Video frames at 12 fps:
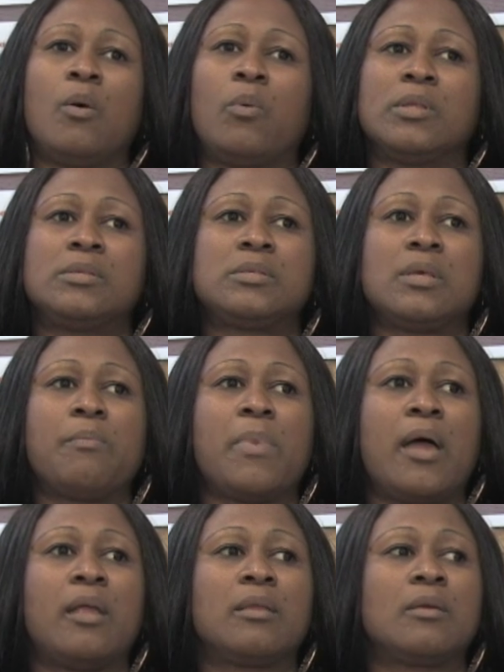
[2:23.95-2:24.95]
once a
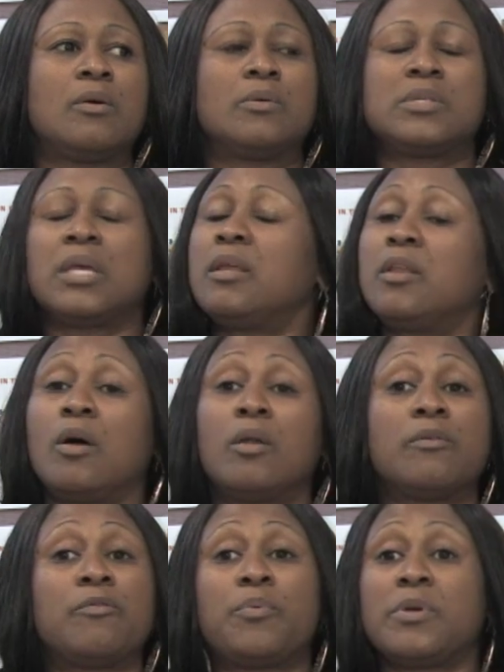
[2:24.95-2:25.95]
man goes in and
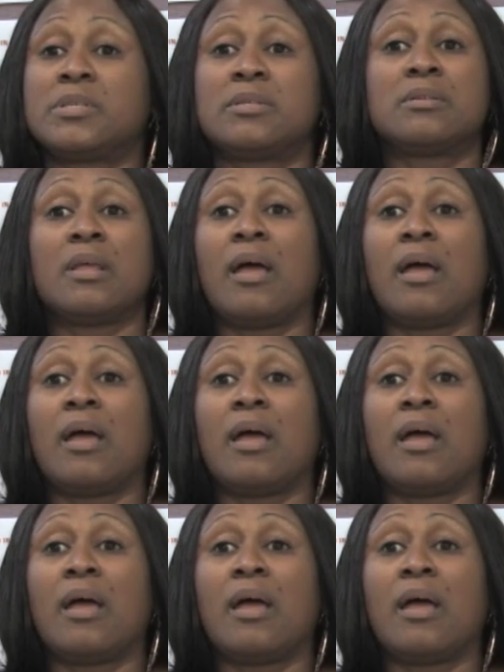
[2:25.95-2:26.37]
out of prison,